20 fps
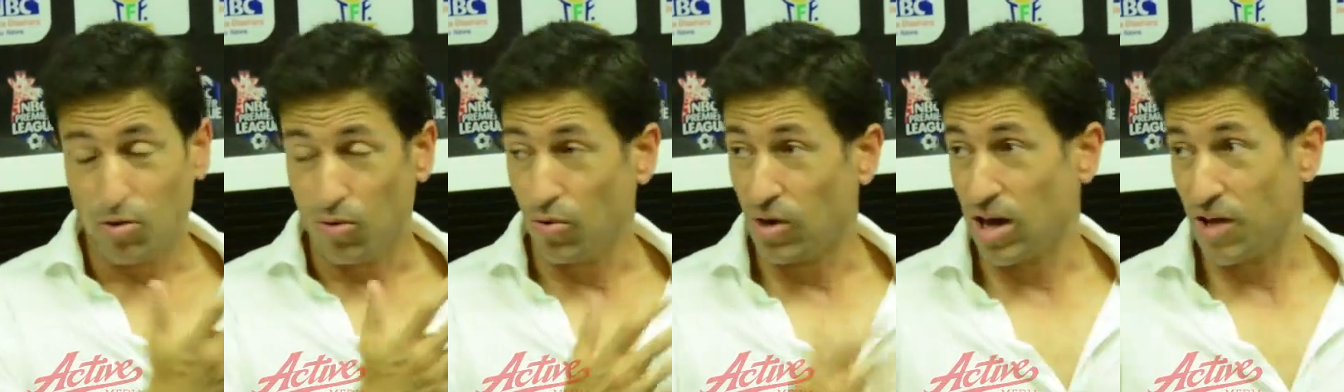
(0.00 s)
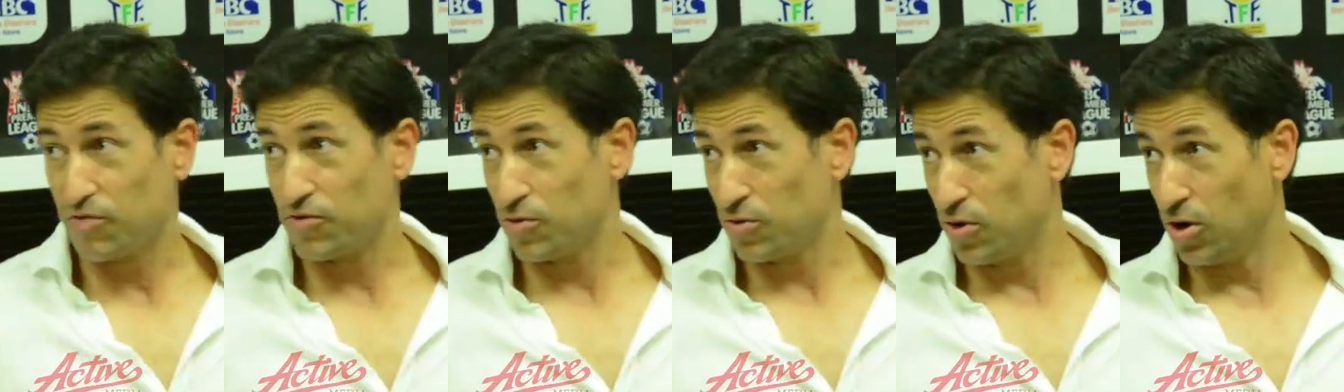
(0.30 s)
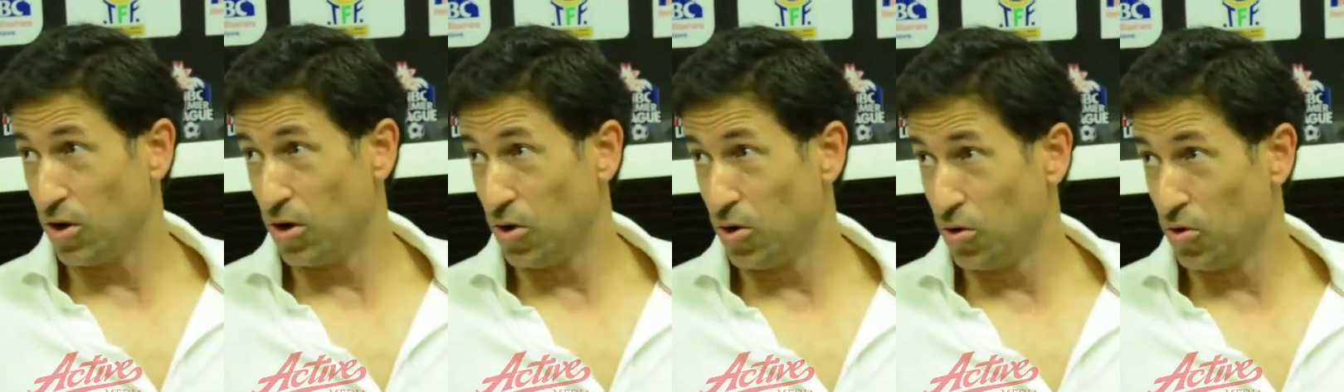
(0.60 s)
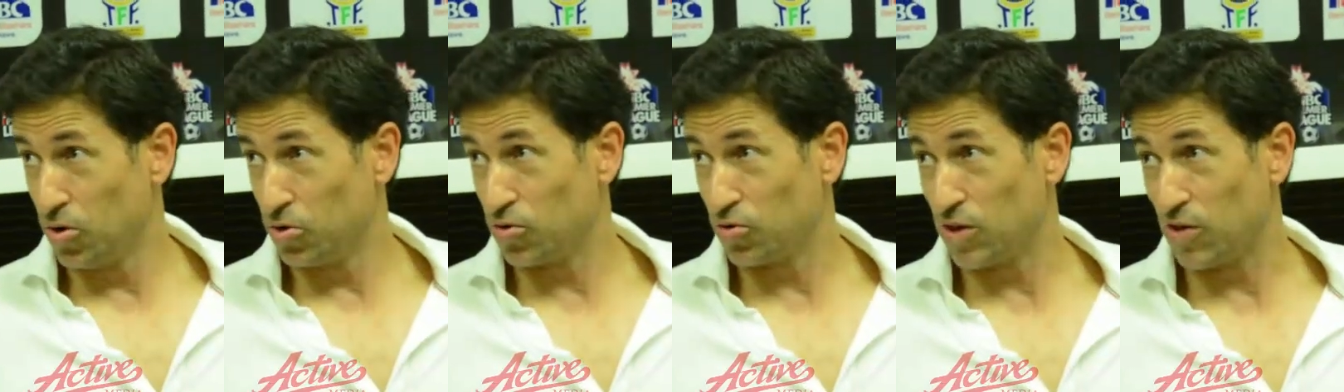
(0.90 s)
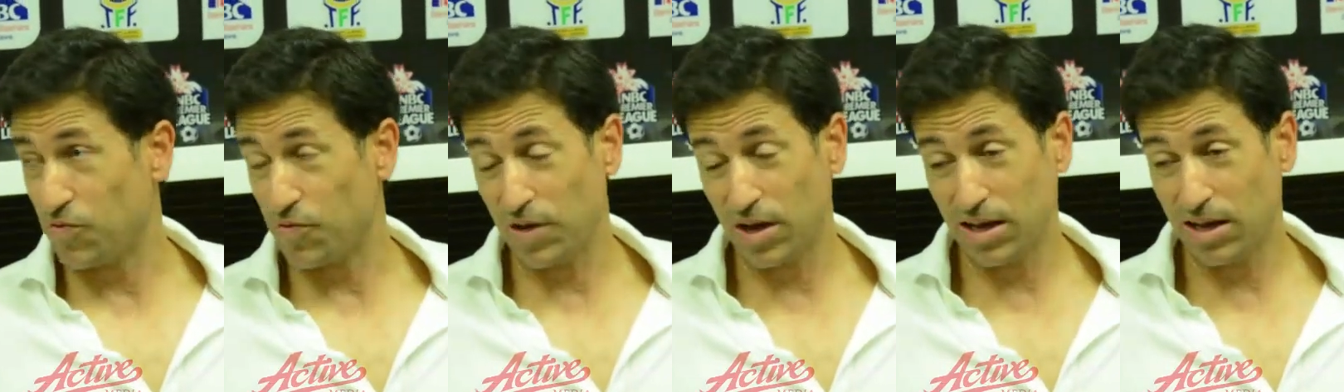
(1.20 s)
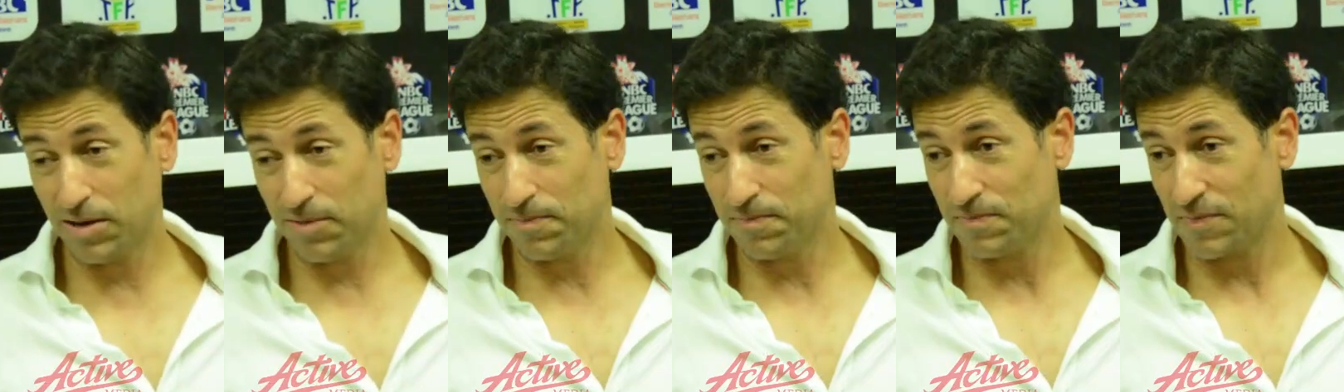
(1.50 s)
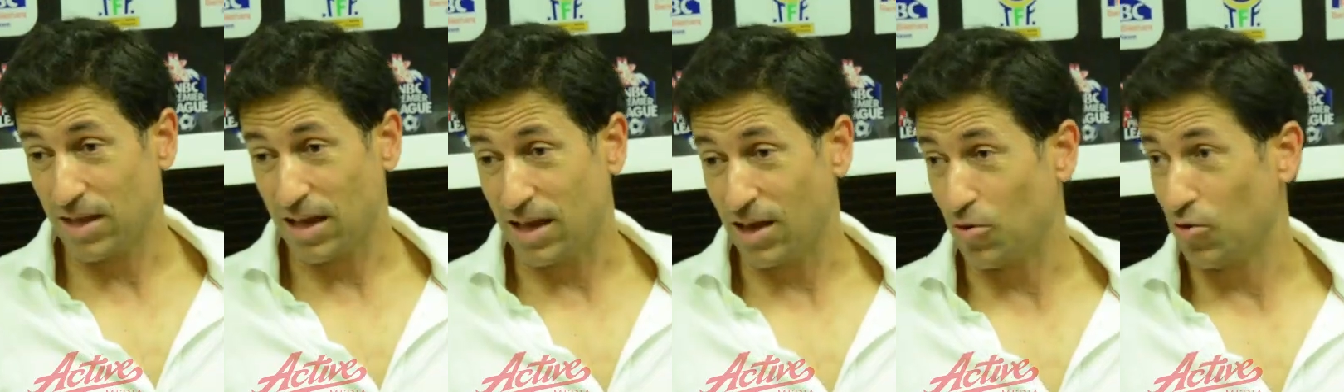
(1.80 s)
we have to go to the field,
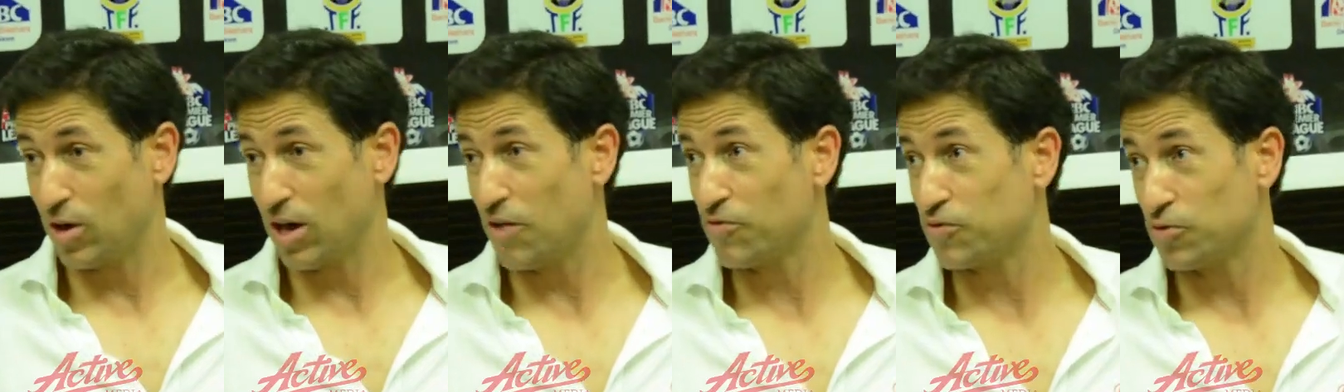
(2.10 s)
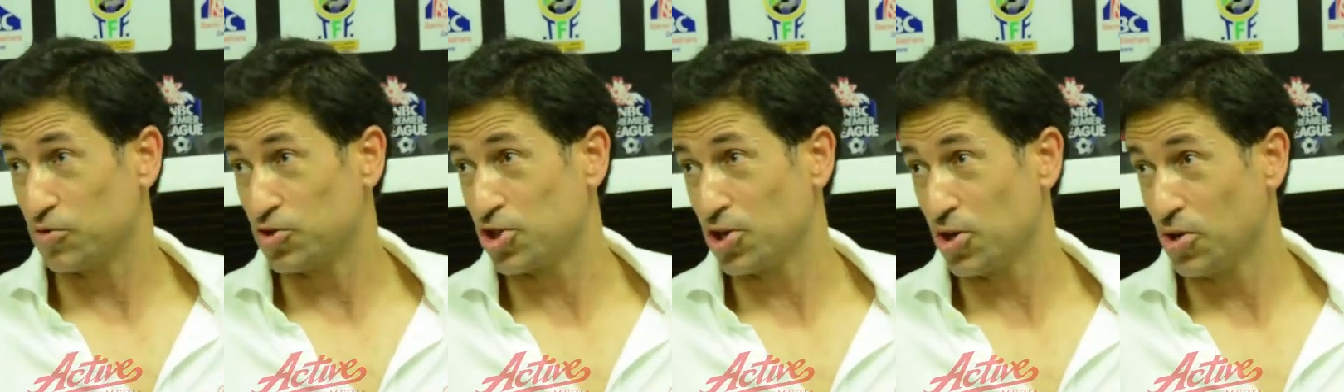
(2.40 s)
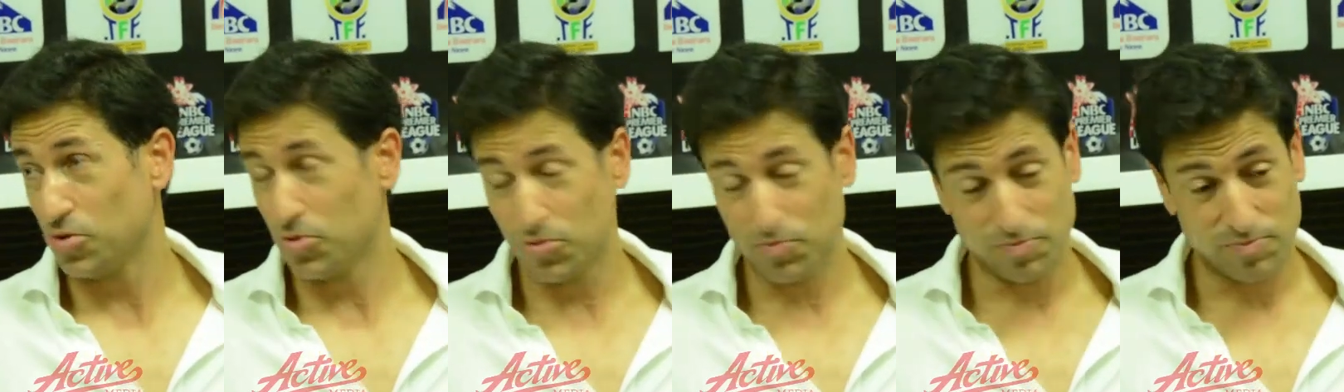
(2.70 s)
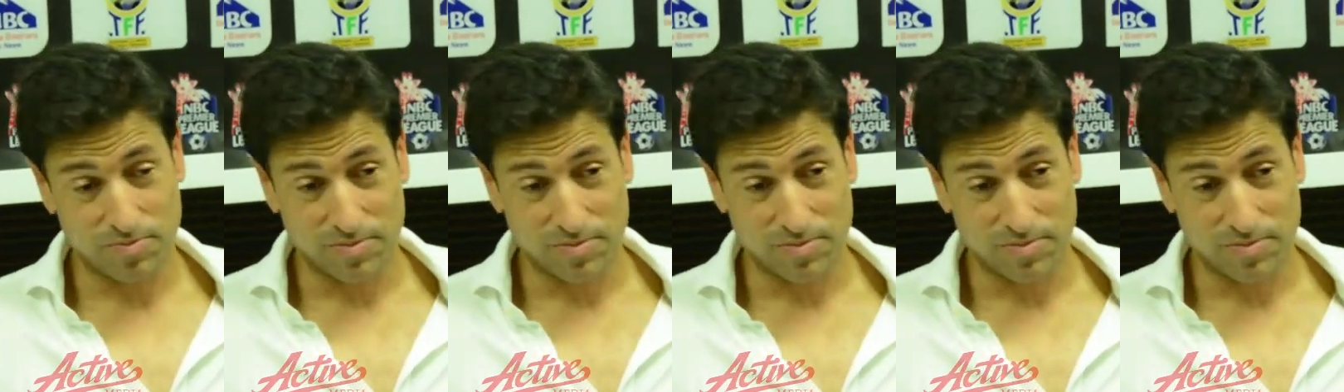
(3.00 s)
and we have to show